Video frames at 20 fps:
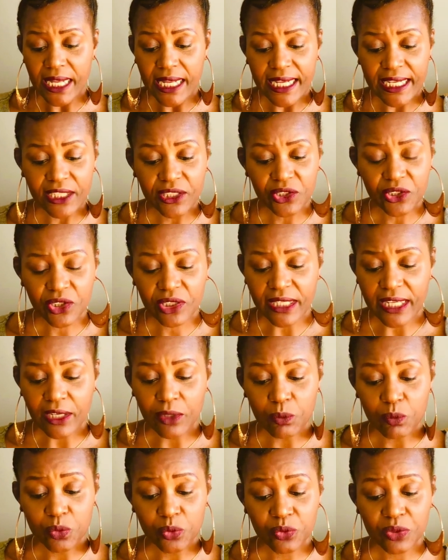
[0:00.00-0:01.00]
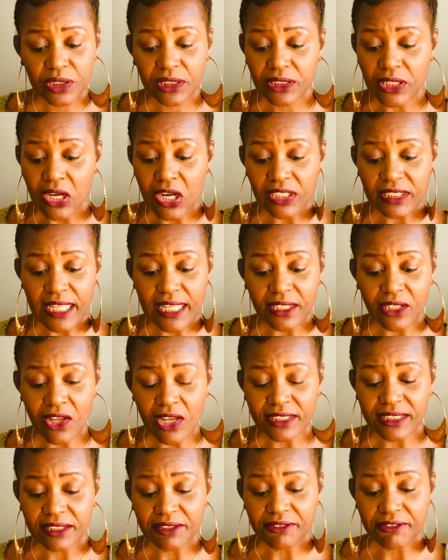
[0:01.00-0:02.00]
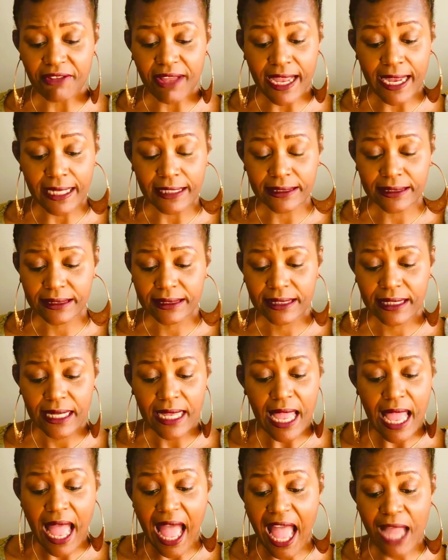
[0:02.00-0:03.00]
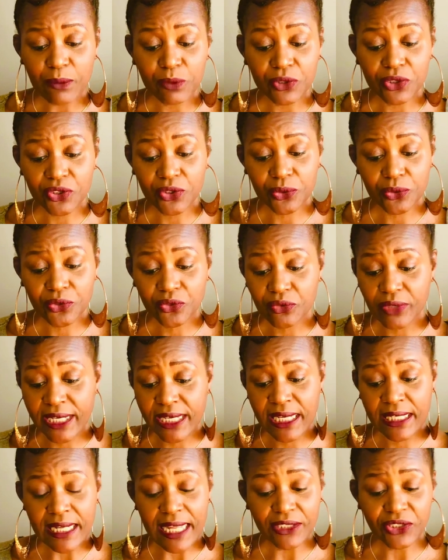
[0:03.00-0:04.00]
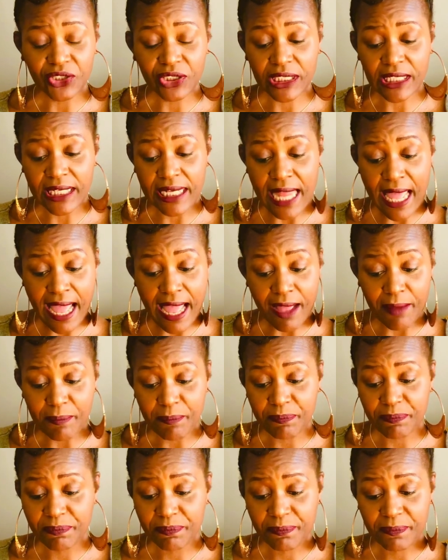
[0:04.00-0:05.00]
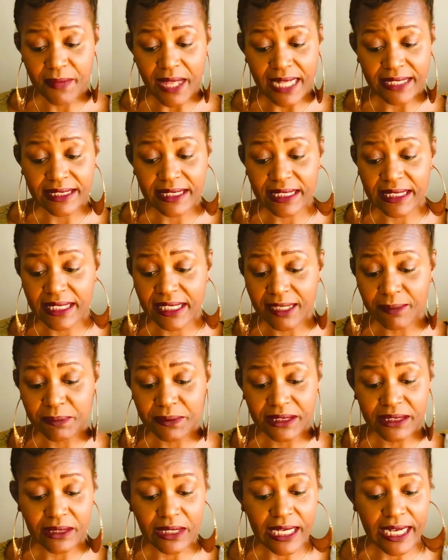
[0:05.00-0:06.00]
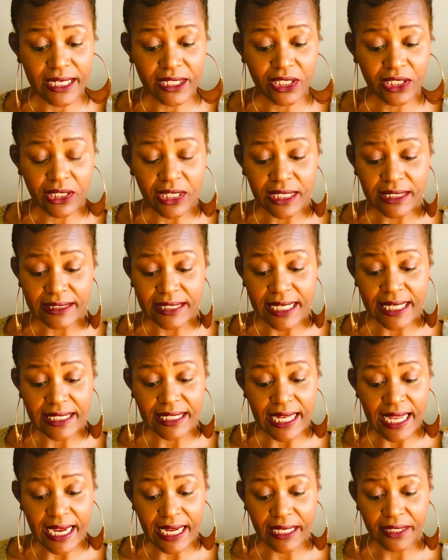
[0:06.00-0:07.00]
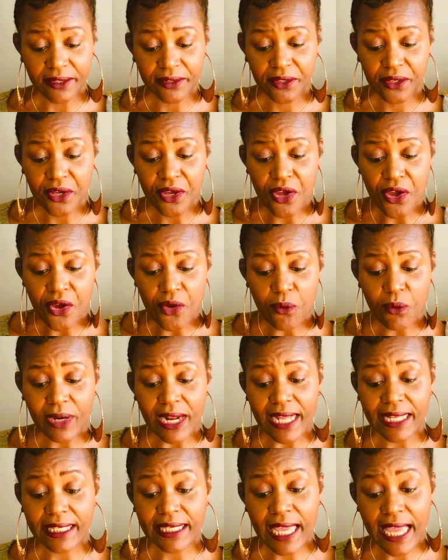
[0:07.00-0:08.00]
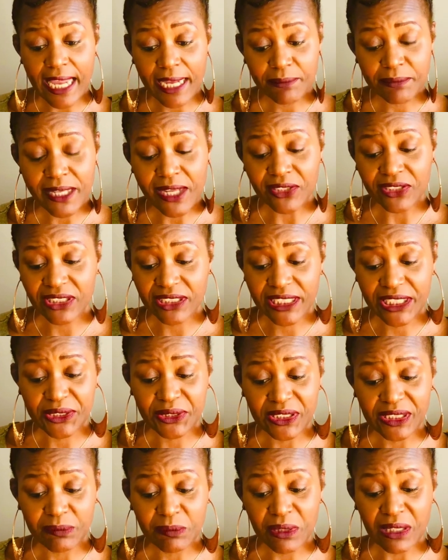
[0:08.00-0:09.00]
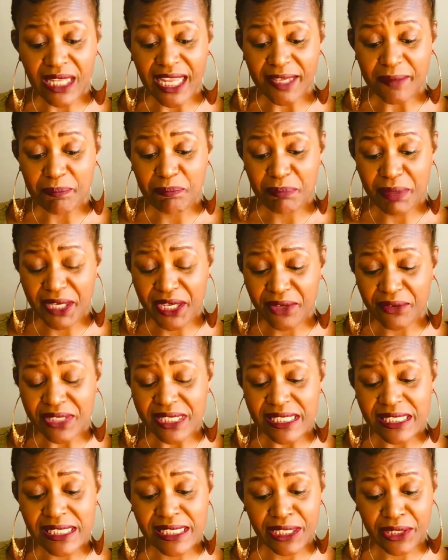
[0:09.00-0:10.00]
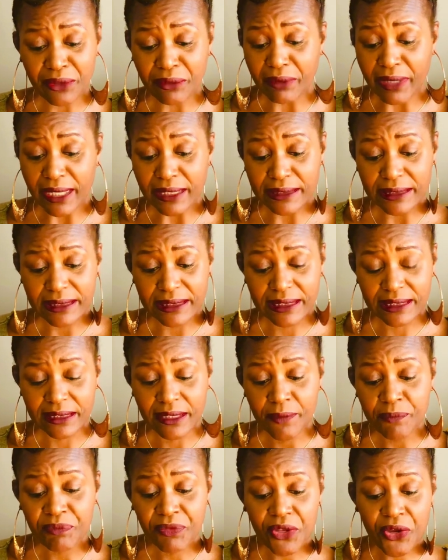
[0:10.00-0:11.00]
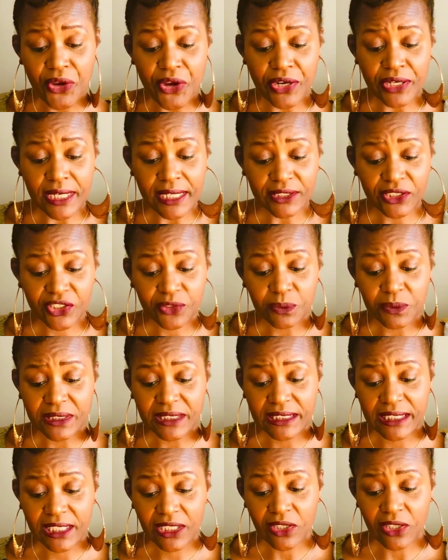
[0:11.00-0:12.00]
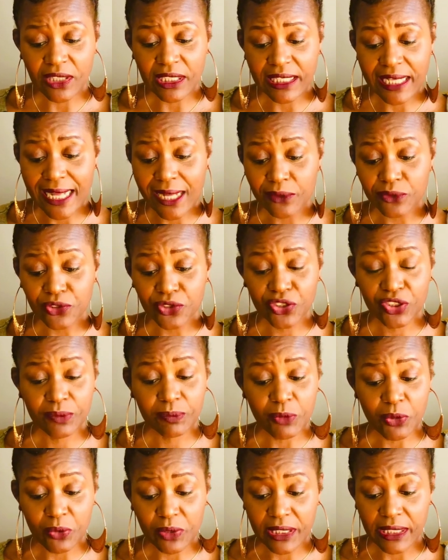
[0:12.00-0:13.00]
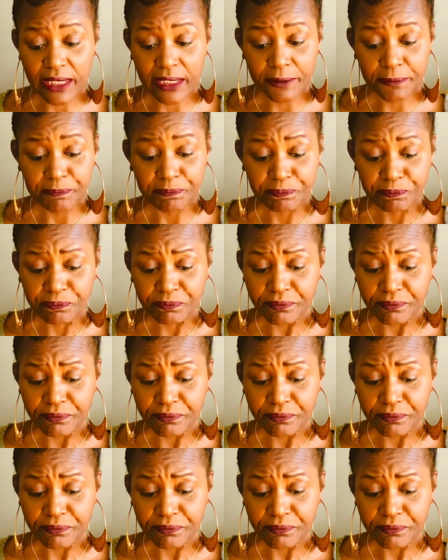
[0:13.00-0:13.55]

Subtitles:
He looked like a wounded dog that lost a fight. I was so drained, I took a nap. I didn't get up until 8 o'clock that night. When I came downstairs, it smelled like beer and cigarettes. Ernesto was sitting on the couch smoking.